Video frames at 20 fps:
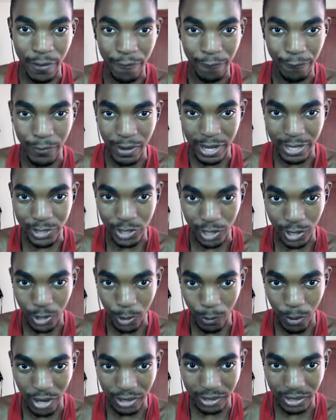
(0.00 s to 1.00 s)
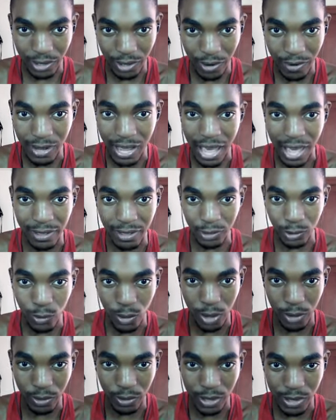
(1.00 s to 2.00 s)
If I check correctly here, I had like
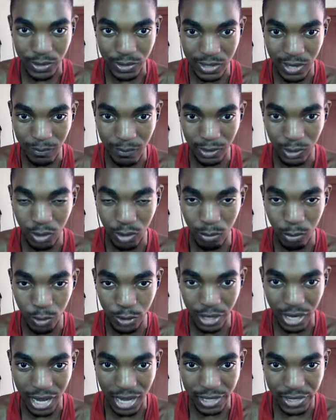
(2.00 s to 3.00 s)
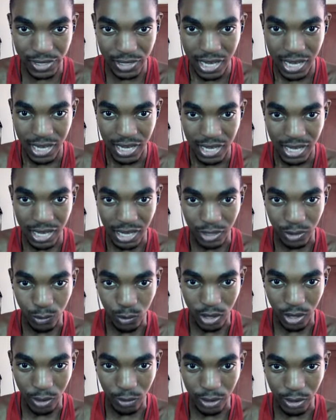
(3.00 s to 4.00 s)
300 and something, no more dice, and
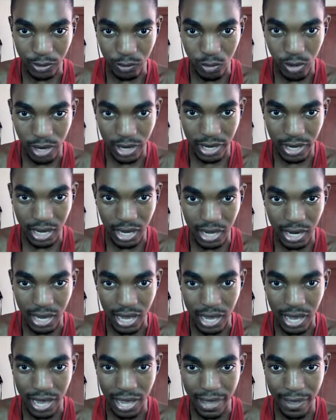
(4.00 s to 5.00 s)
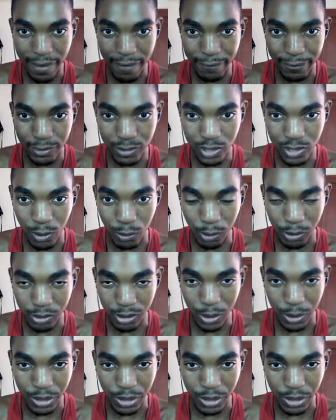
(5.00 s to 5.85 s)
120, and I have 0.